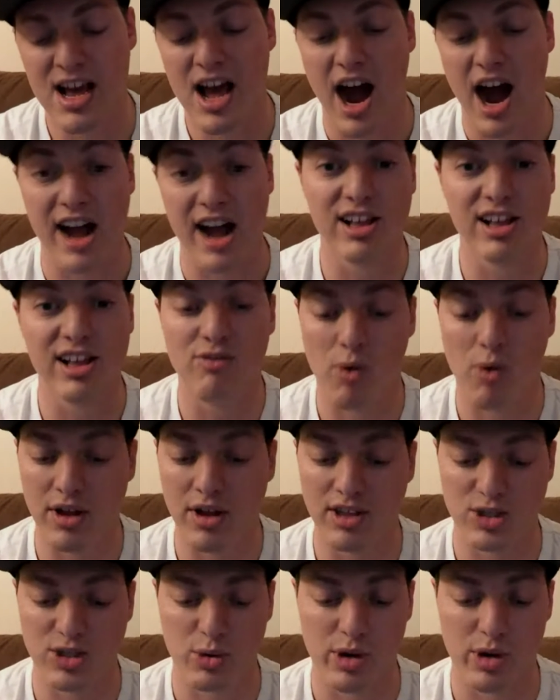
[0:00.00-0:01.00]
I only have one
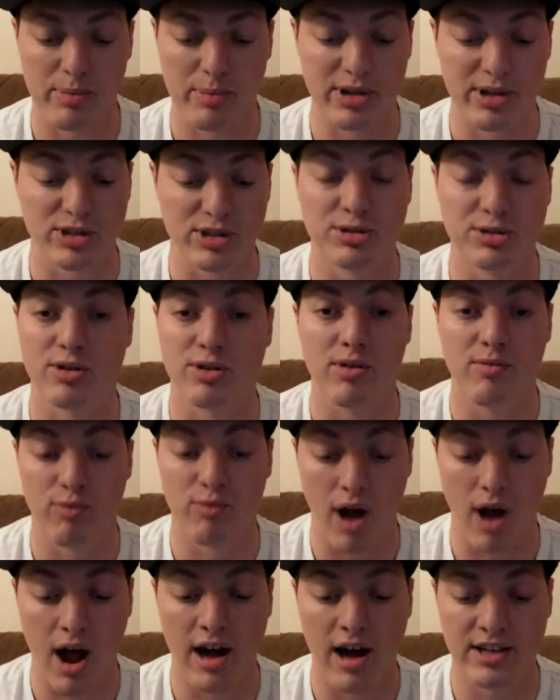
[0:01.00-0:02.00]
this week because
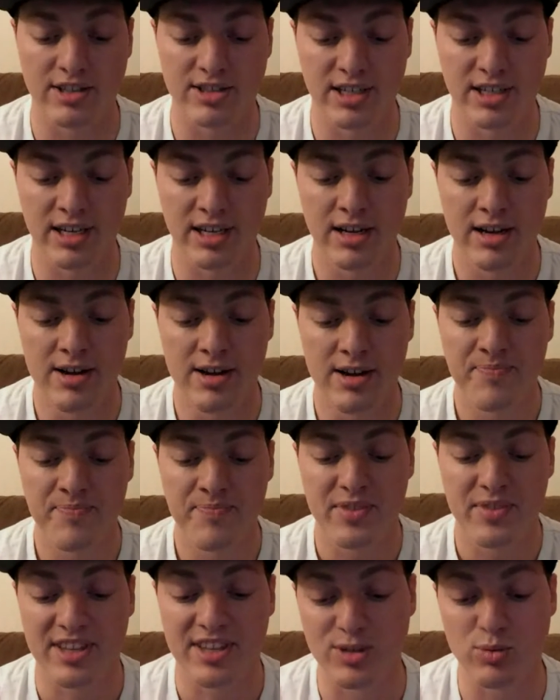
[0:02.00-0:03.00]
honestly,
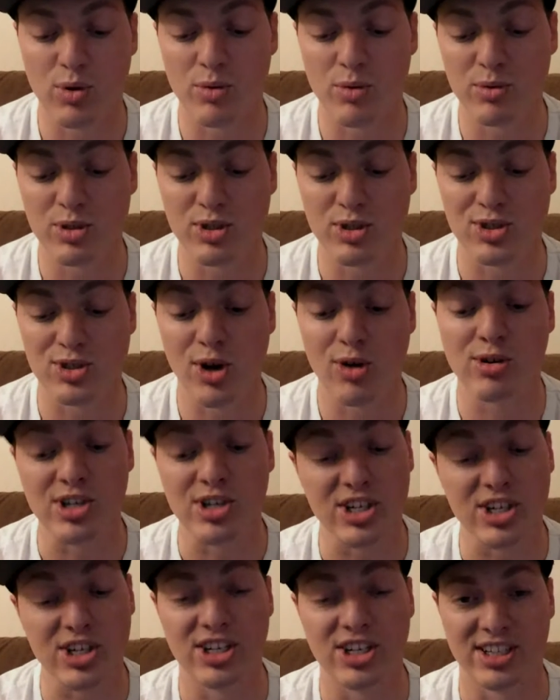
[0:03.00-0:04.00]
this one was so
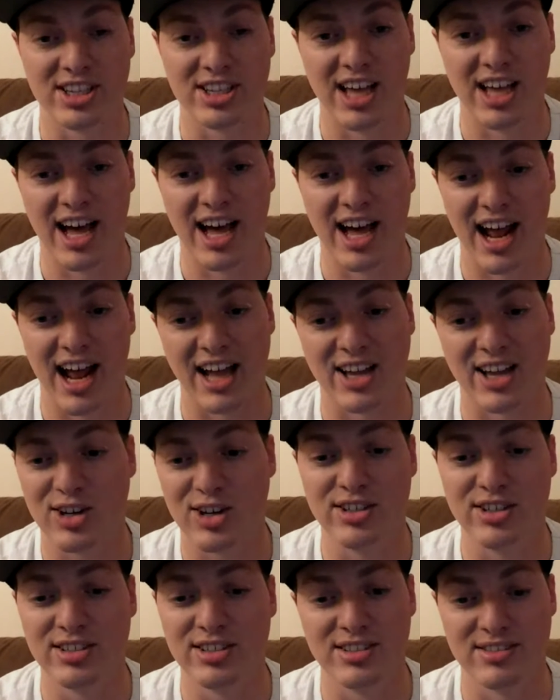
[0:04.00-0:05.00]
good that I
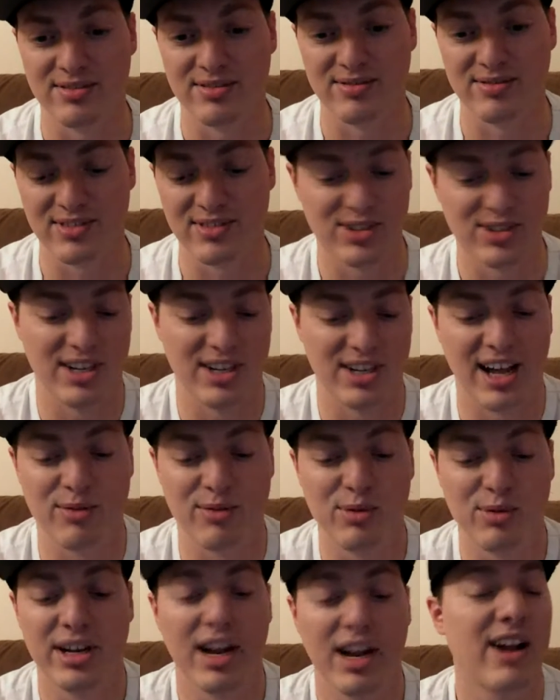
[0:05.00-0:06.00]
couldn't. I
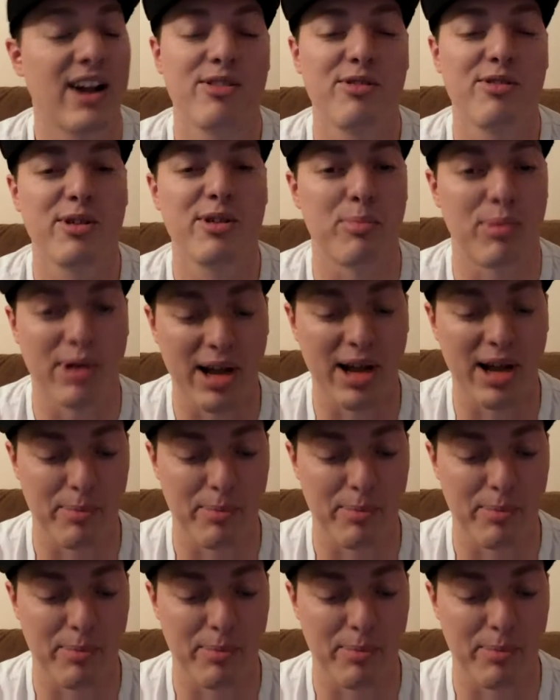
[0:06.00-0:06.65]
don't want to bring.